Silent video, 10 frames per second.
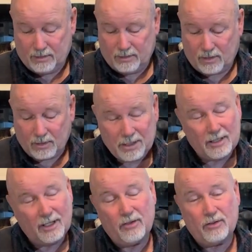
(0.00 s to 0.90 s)
So I'm going
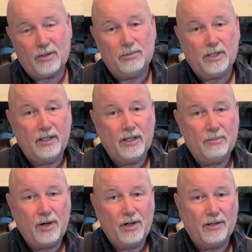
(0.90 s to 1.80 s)
to take this completely
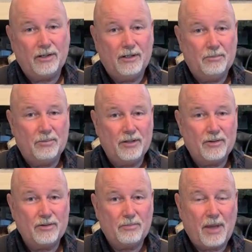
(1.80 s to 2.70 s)
apart into
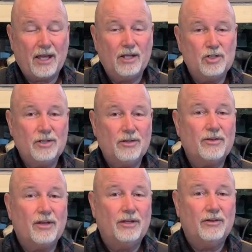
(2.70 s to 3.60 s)
pieces, package it, and
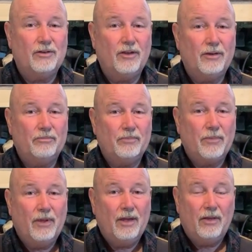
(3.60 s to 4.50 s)
send it to them.
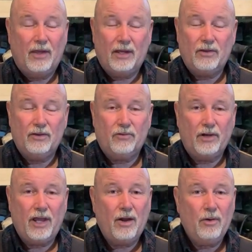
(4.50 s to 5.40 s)
That's it
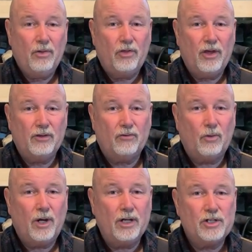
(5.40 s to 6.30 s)
for now. Thank you for
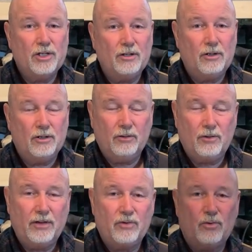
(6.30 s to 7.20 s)
watching Early Riser